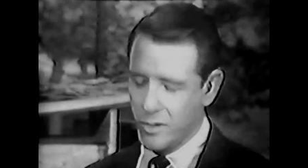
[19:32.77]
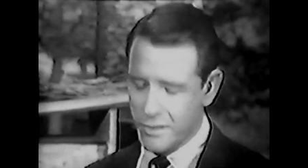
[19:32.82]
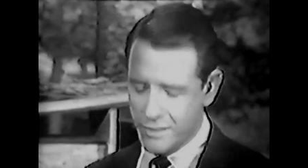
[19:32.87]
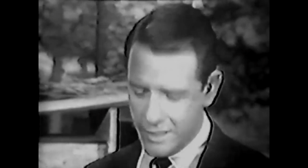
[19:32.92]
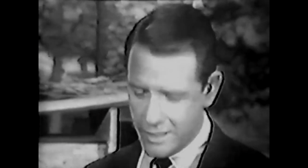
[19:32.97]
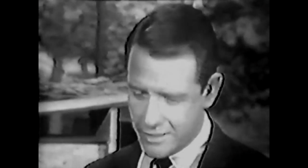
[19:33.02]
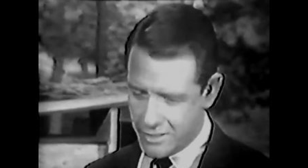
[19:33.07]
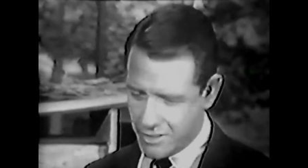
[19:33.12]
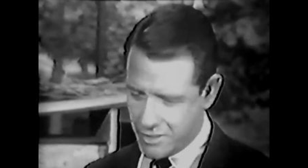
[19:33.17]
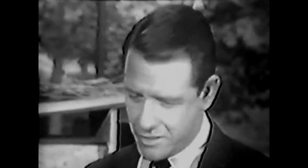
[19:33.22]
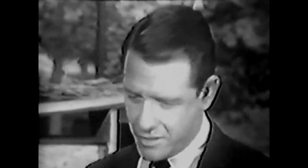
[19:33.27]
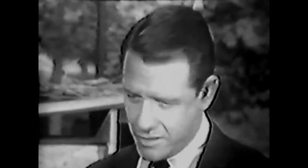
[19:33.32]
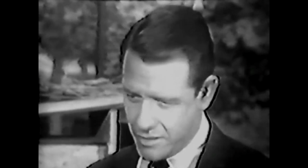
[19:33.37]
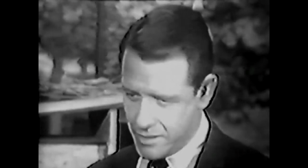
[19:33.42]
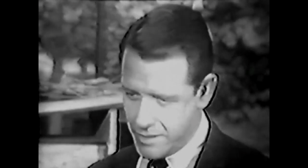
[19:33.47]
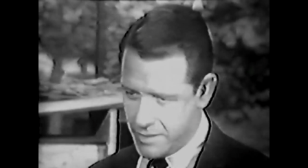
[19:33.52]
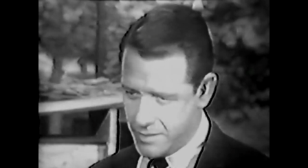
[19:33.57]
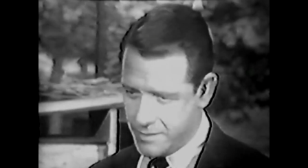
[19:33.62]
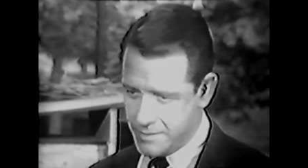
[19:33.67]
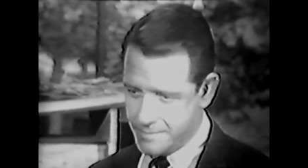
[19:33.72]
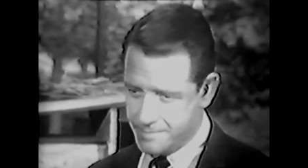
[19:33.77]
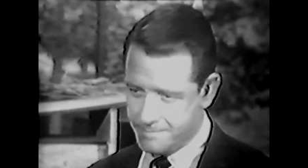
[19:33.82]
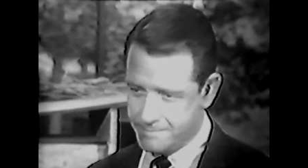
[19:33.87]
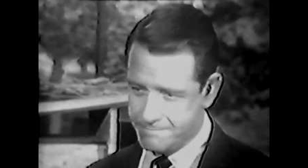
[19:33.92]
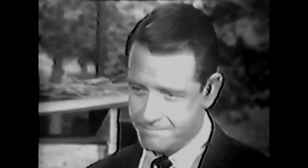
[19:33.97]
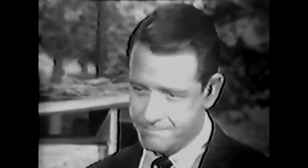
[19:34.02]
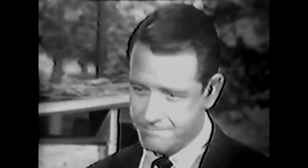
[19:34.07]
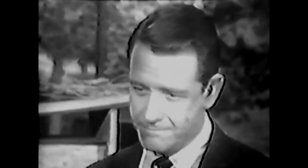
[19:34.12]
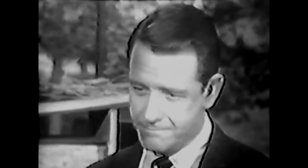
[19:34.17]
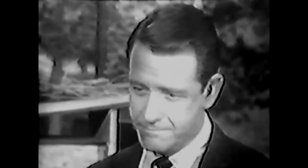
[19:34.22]
Well, Dr. Kirk
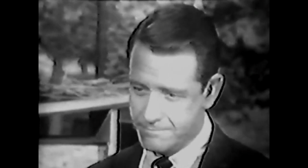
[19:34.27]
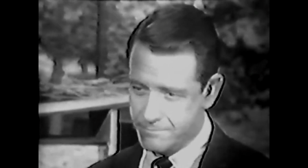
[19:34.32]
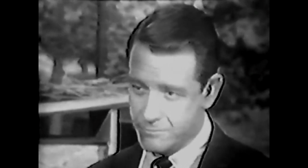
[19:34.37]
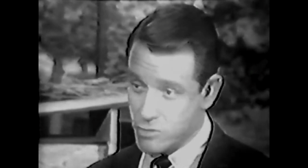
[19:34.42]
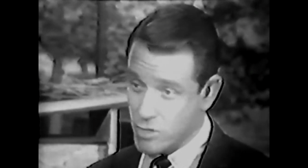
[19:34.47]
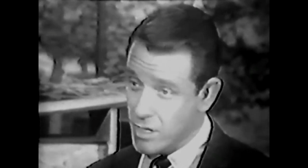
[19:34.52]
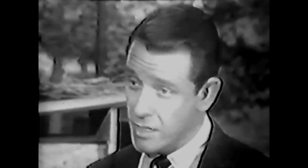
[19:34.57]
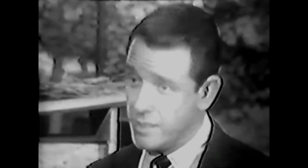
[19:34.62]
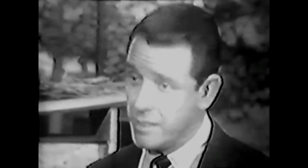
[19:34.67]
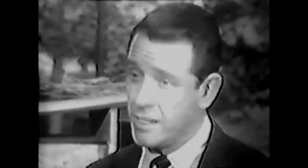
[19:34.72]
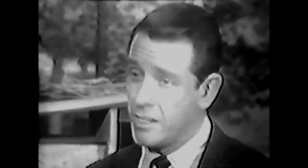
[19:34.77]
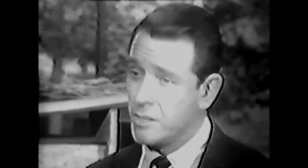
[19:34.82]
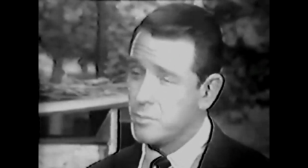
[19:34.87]
tried to